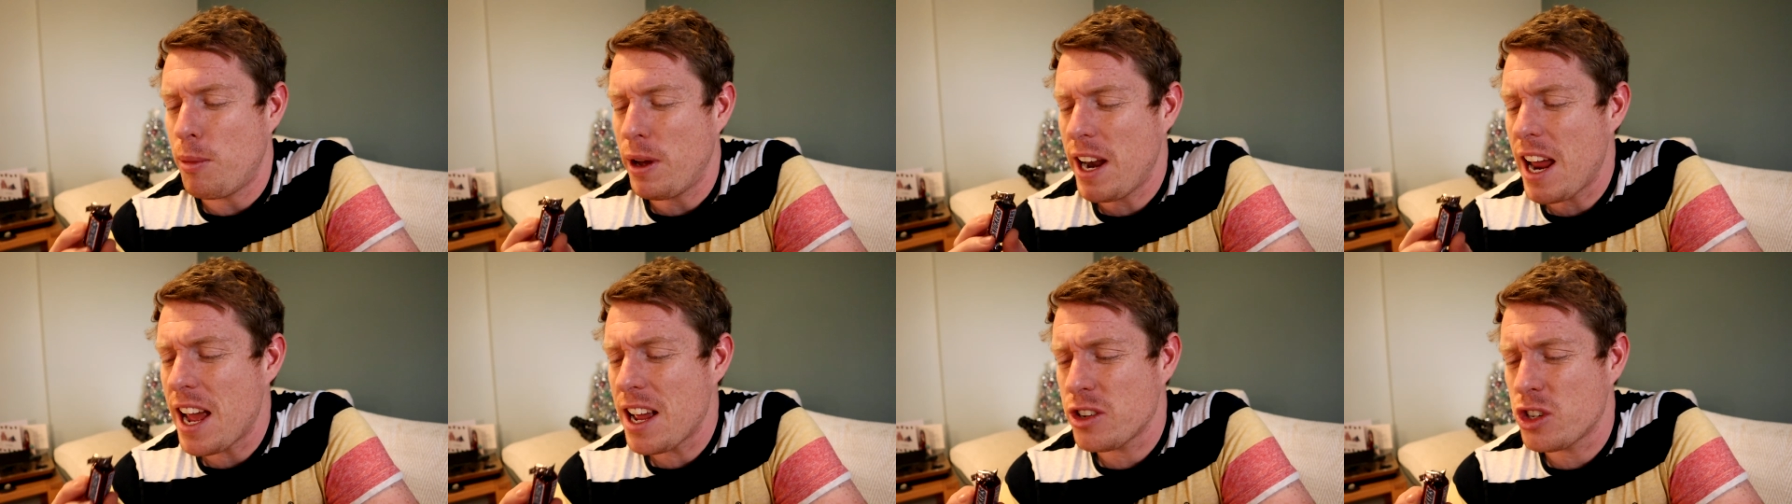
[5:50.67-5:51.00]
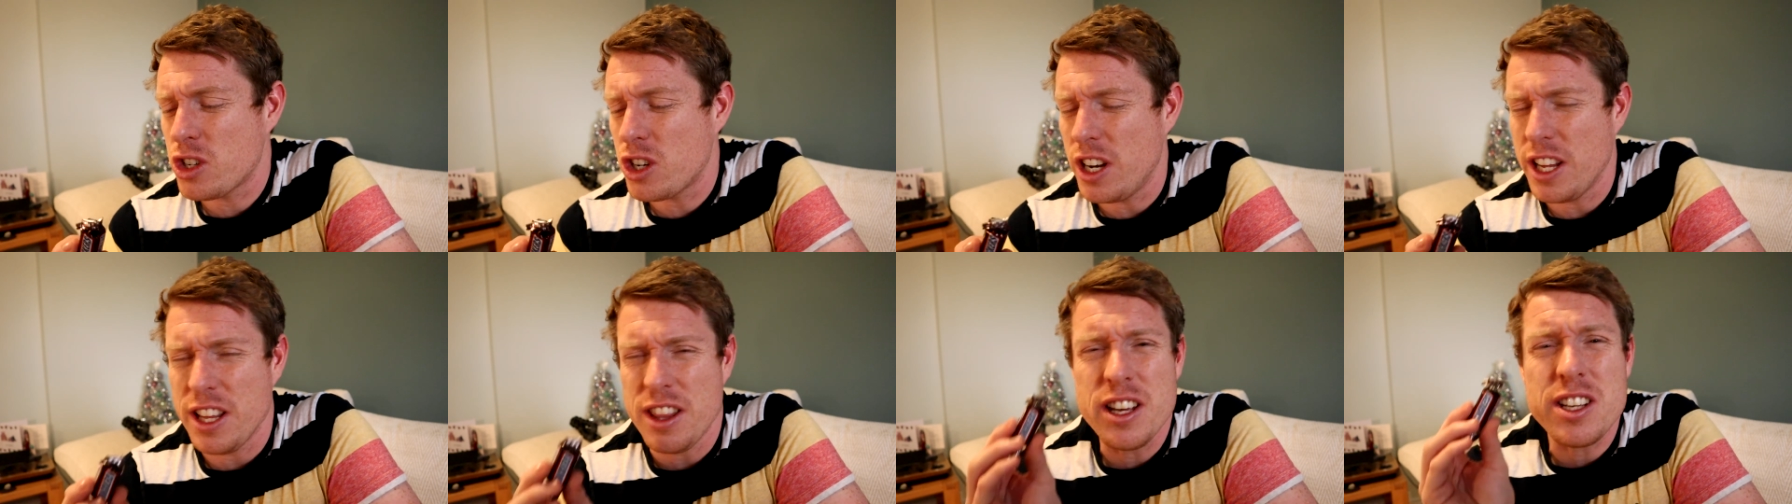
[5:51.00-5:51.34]
But
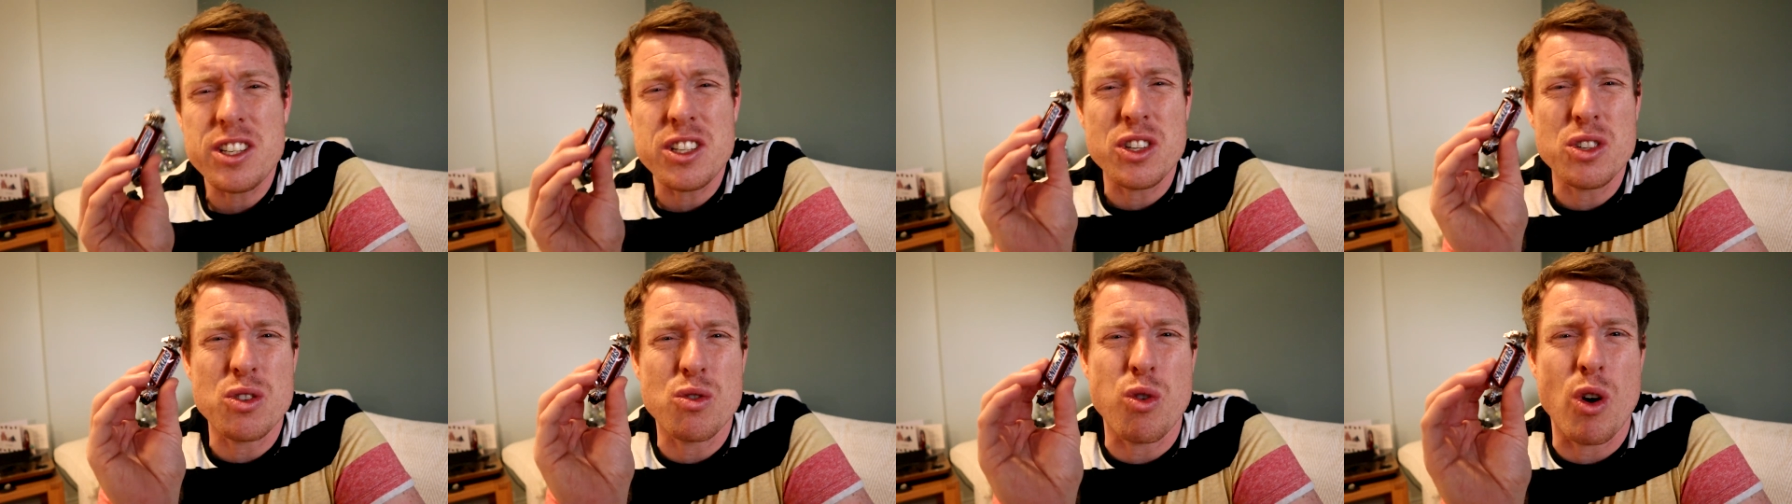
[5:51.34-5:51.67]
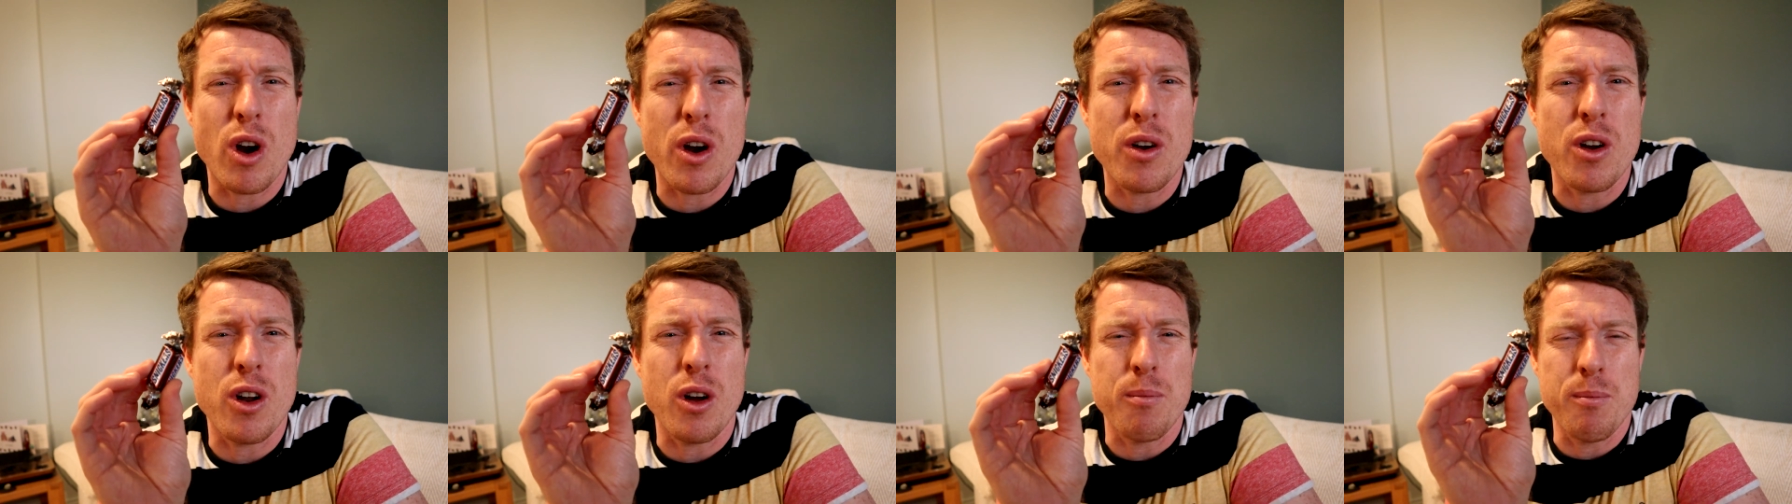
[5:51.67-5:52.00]
actually, this has
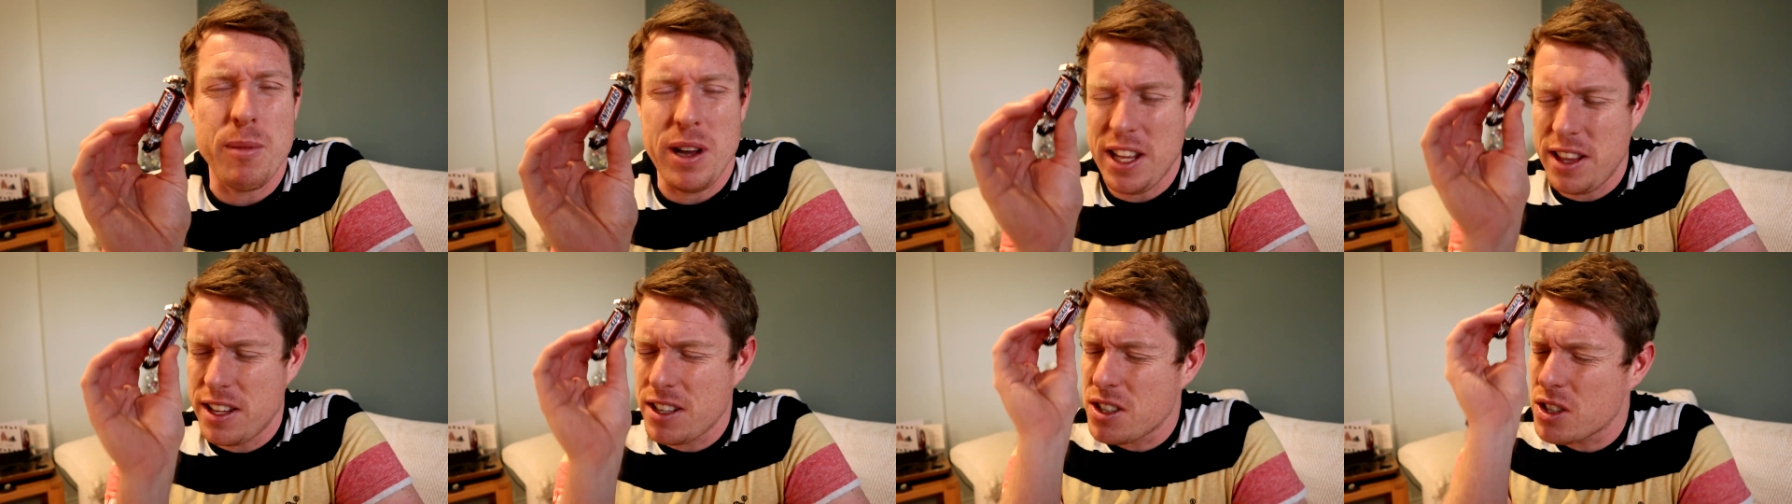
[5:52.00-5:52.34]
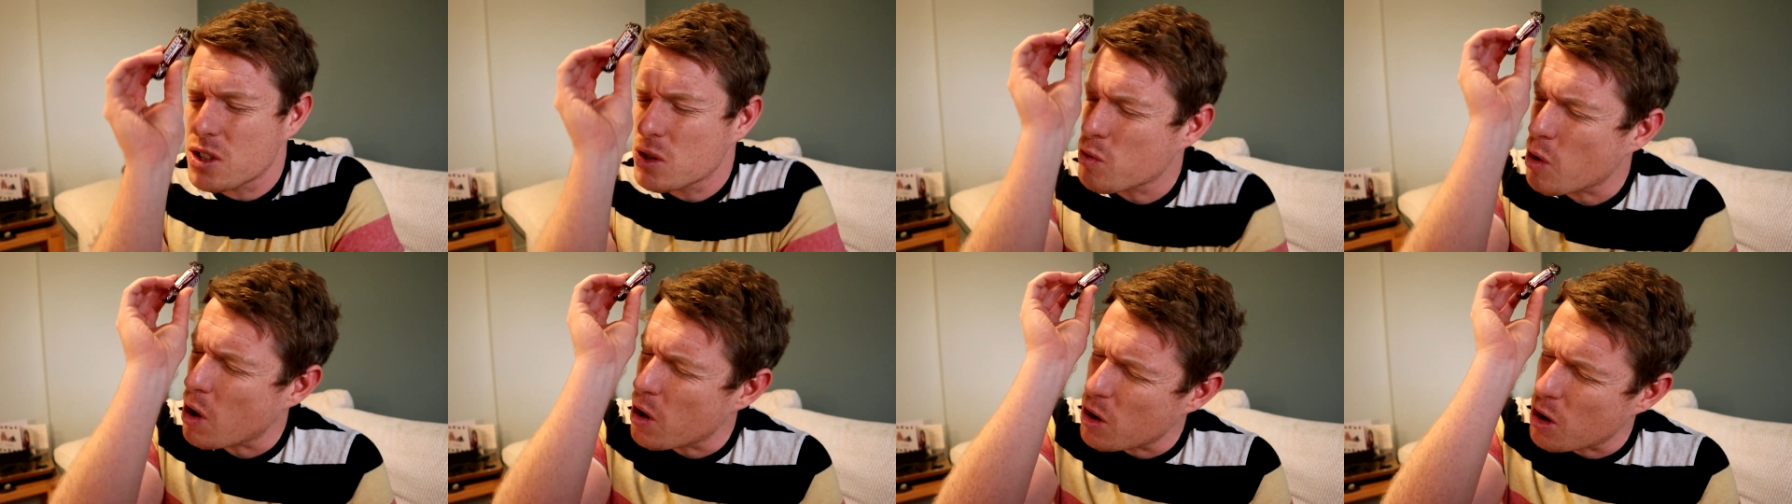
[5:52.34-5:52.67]
grown on me. This
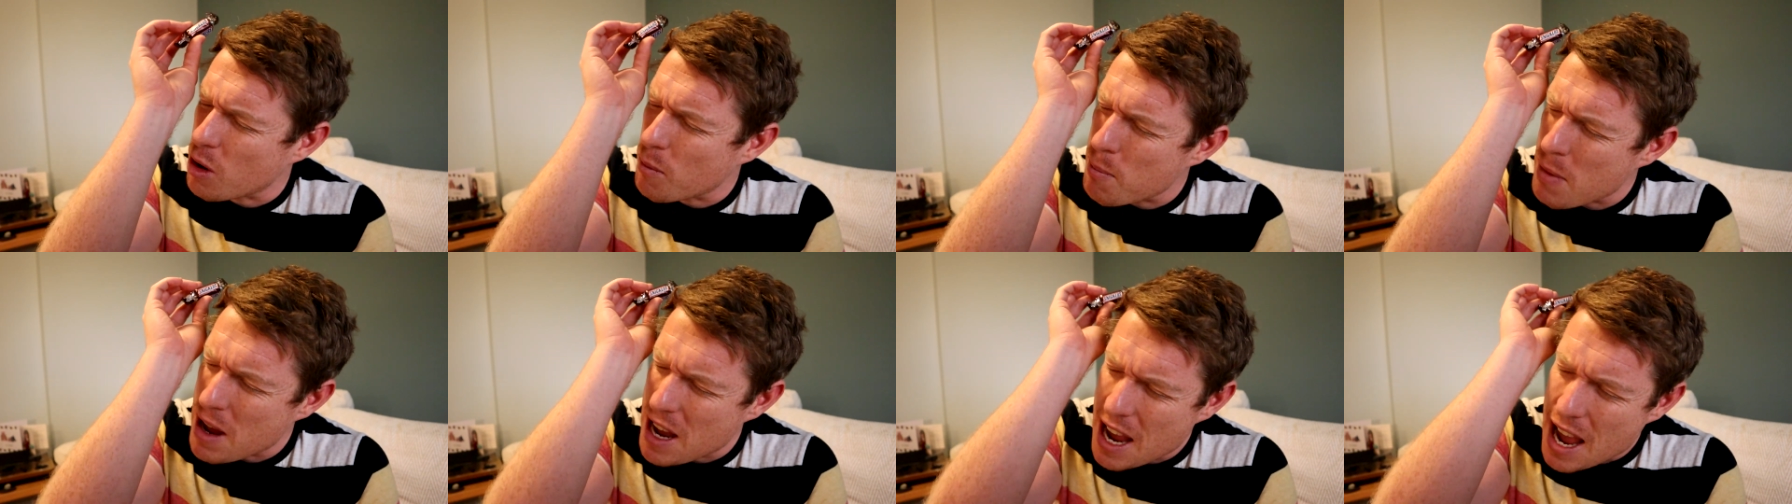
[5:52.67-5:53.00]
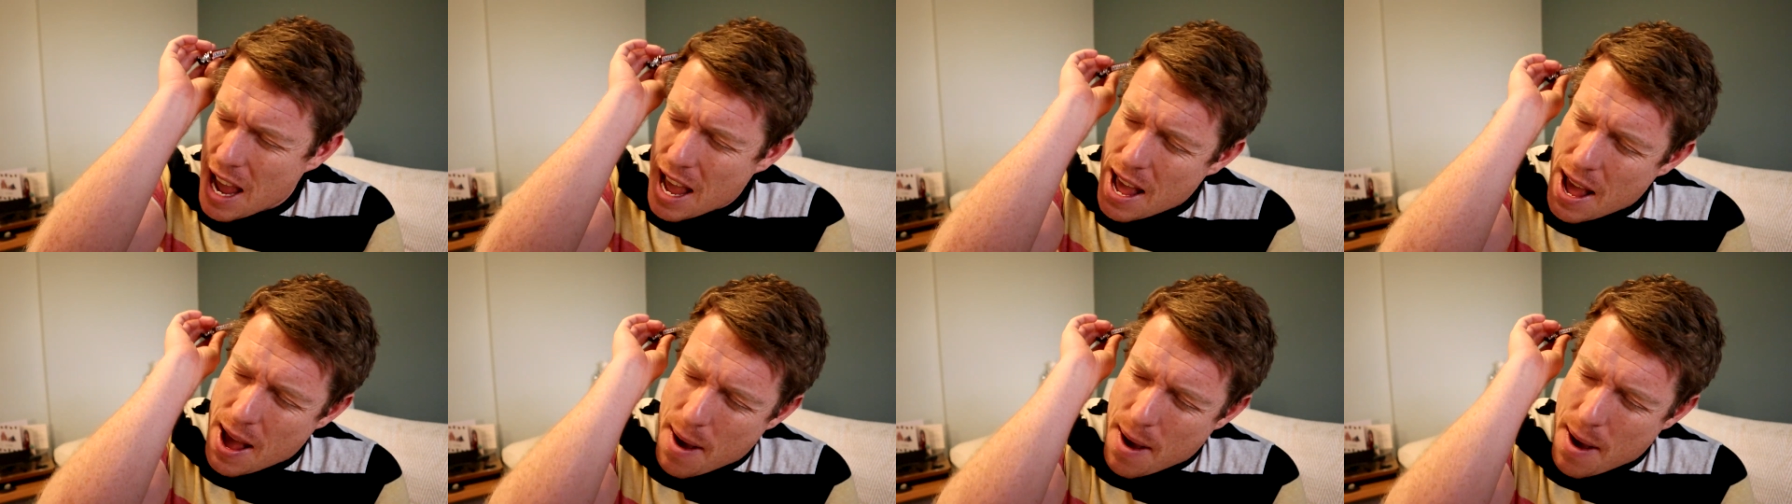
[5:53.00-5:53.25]
has grown on me